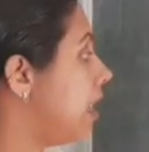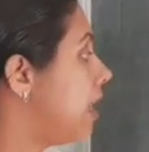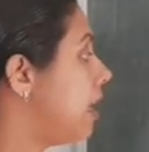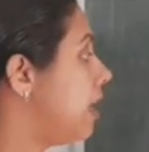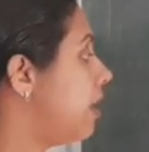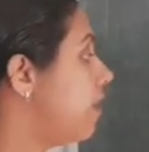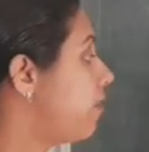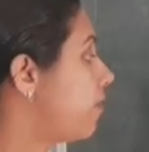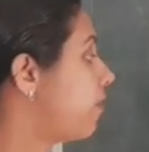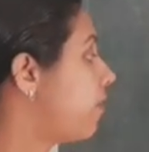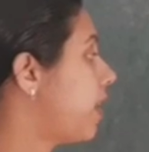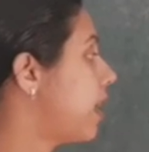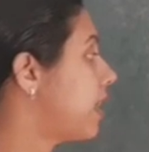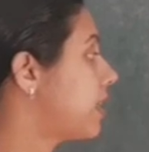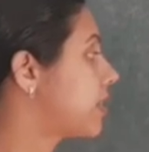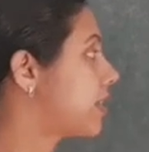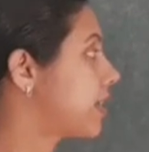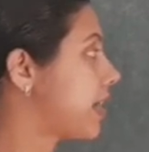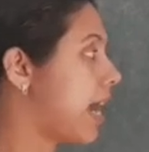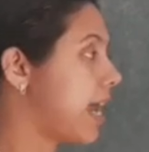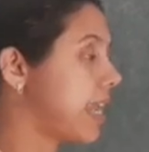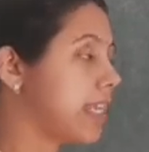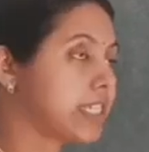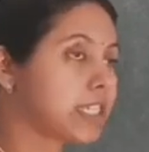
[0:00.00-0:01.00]
if a
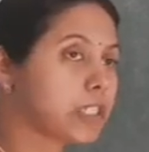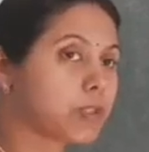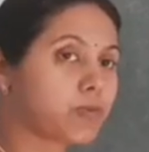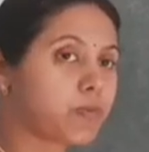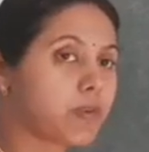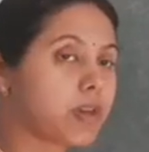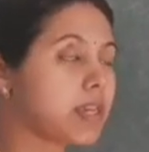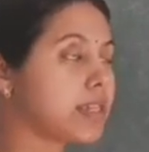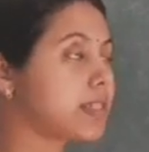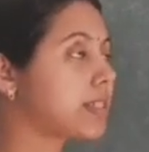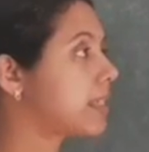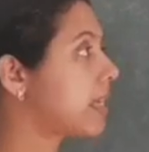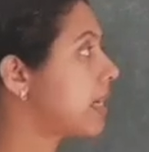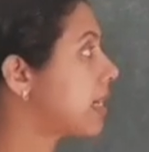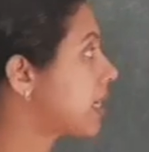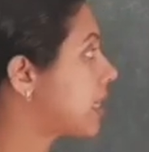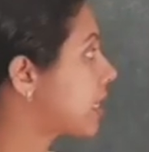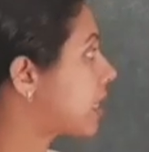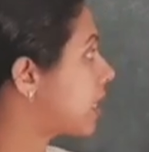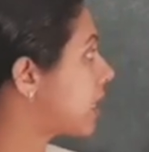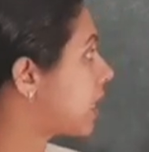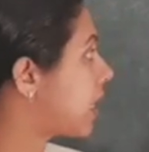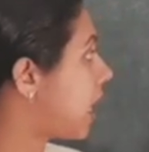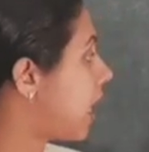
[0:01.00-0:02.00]
transversal
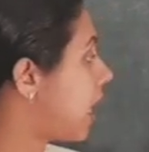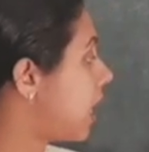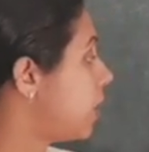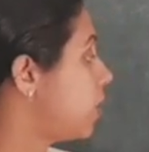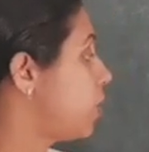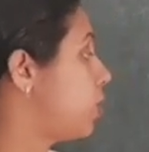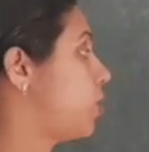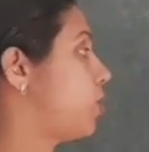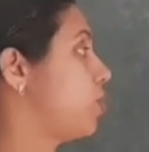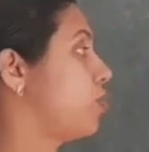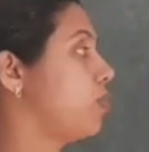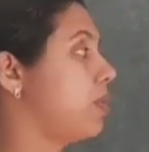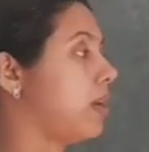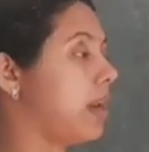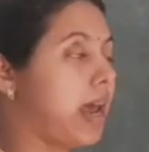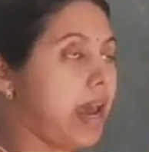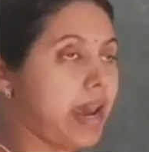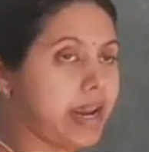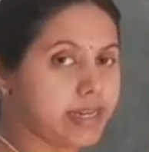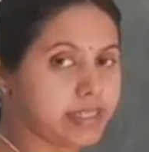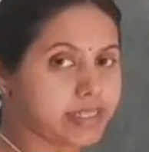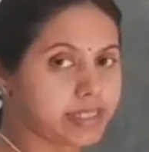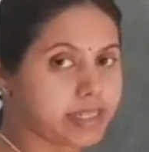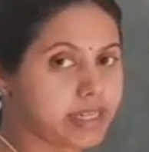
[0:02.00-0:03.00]
cut two
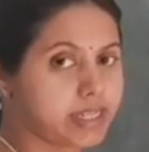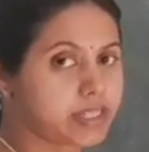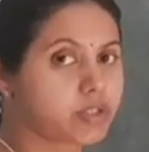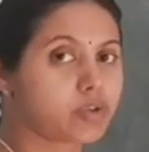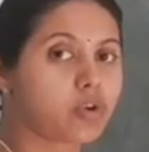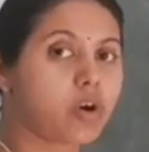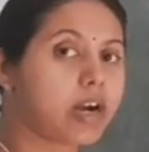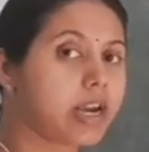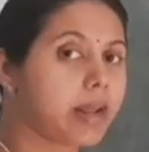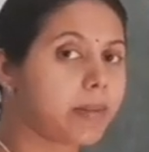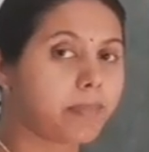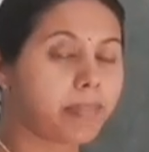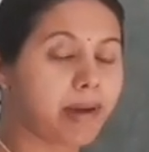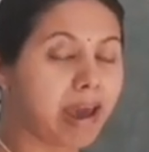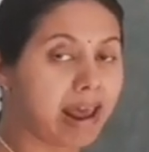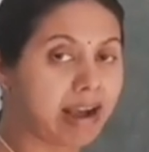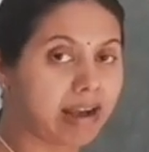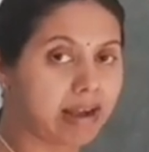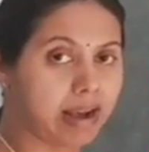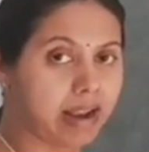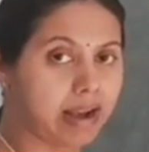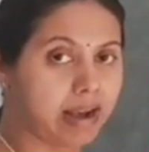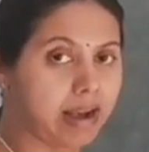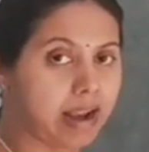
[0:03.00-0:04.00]
lines, it's not a
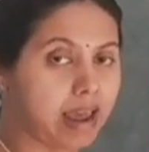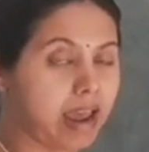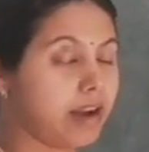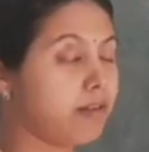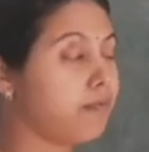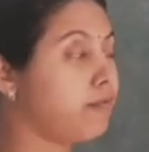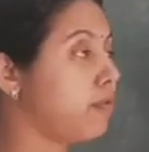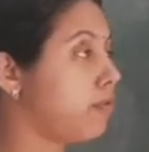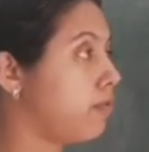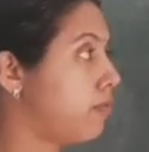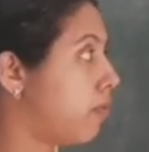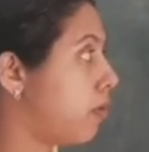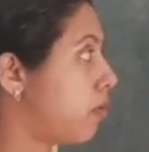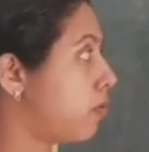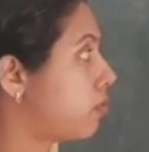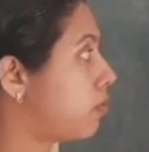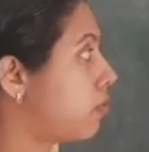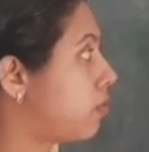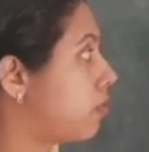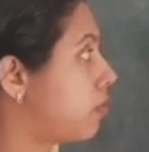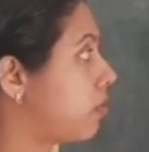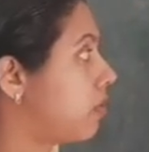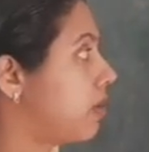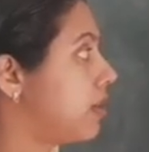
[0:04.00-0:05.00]
parallel line,
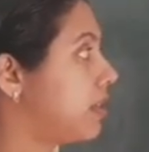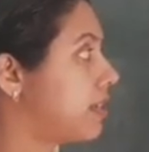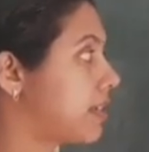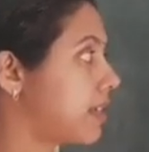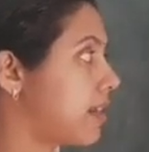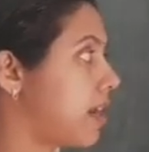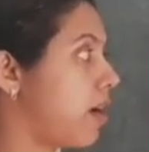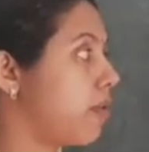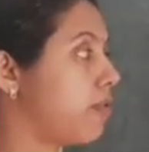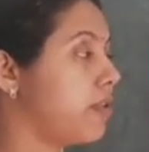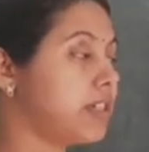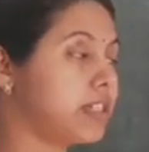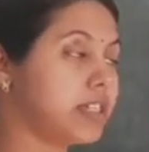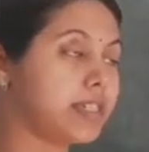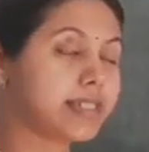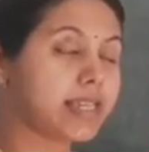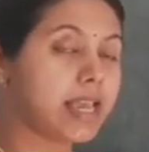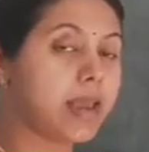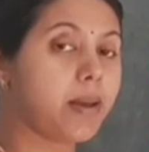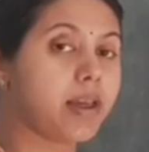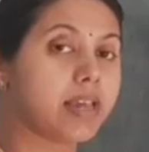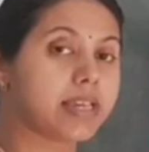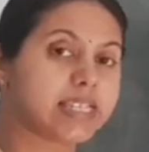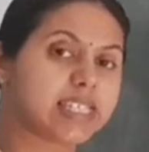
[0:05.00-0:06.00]
it is
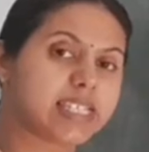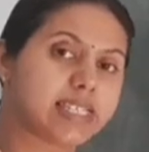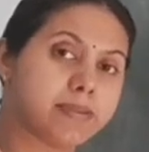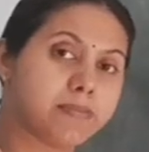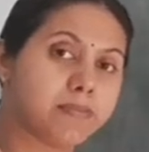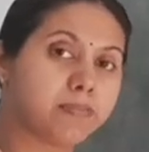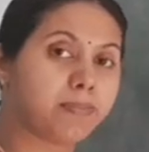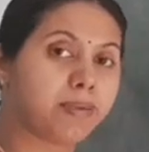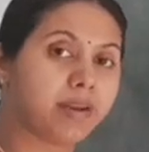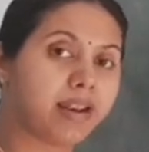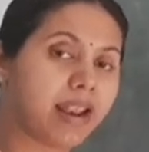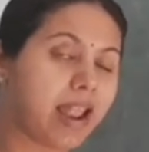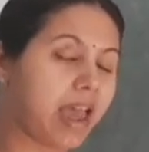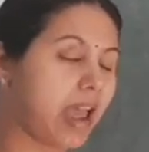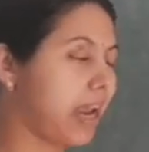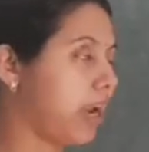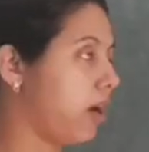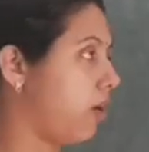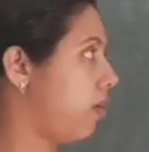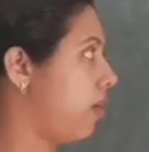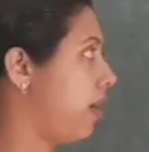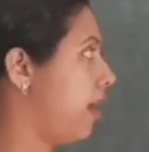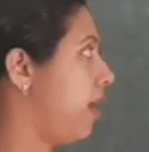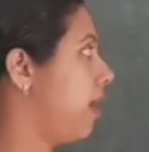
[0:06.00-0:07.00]
a simple
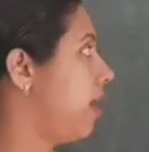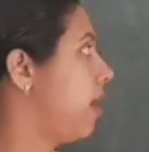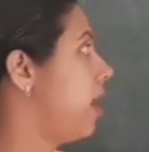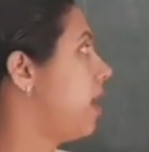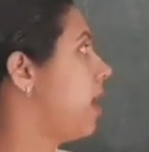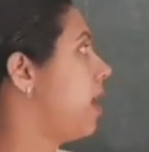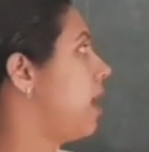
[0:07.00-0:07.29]
line only,